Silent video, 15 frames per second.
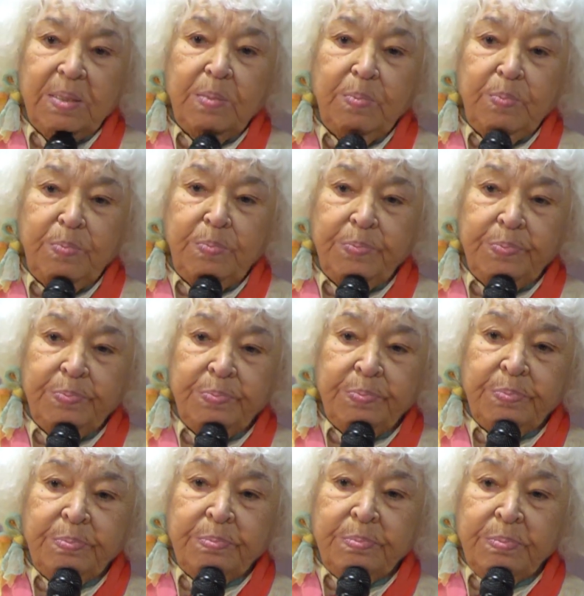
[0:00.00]

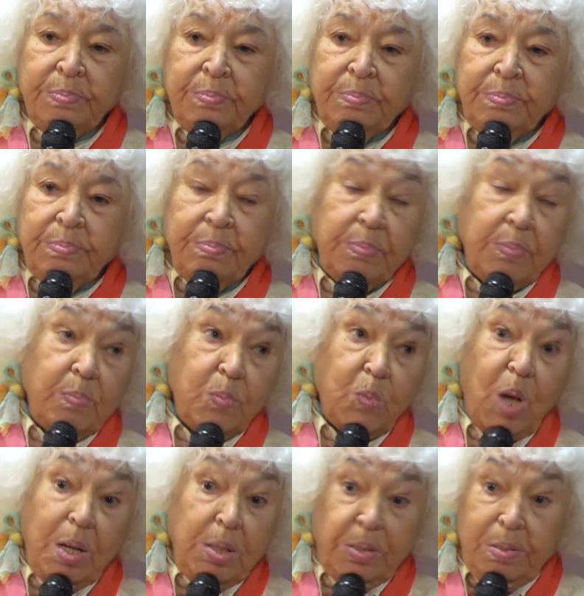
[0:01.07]
prison in
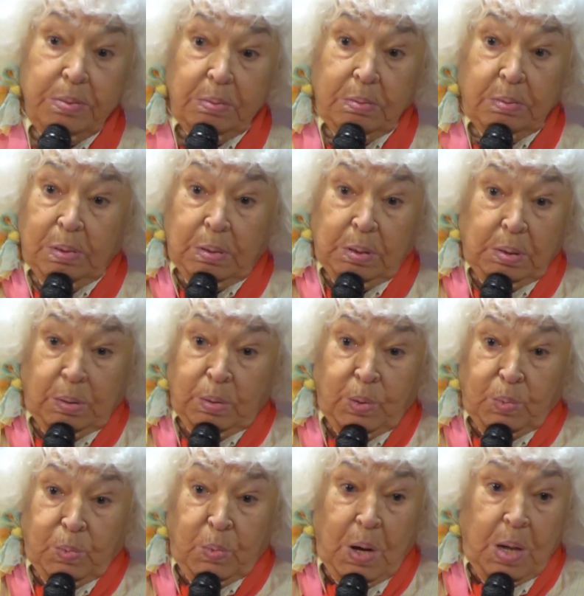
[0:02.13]
1981,
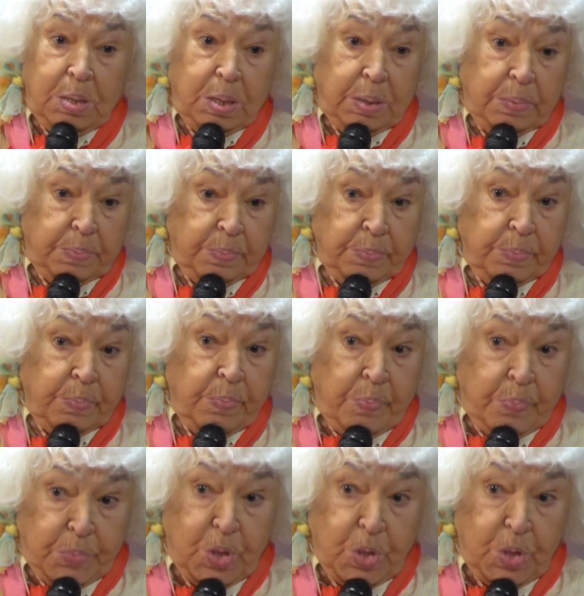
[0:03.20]
Sadat imprisoned you.